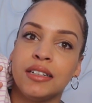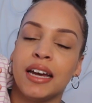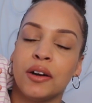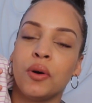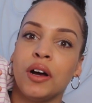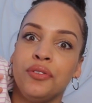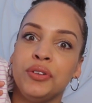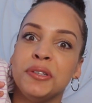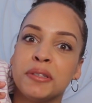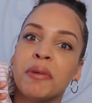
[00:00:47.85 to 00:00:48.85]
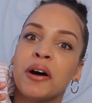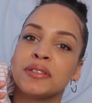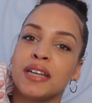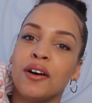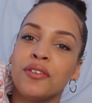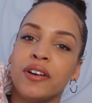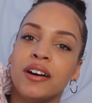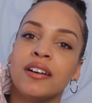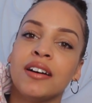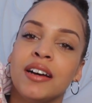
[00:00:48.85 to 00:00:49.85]
get quite a few smiles out of
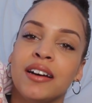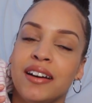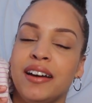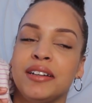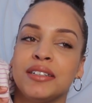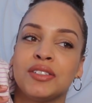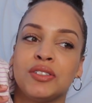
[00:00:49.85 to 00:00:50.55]
her, and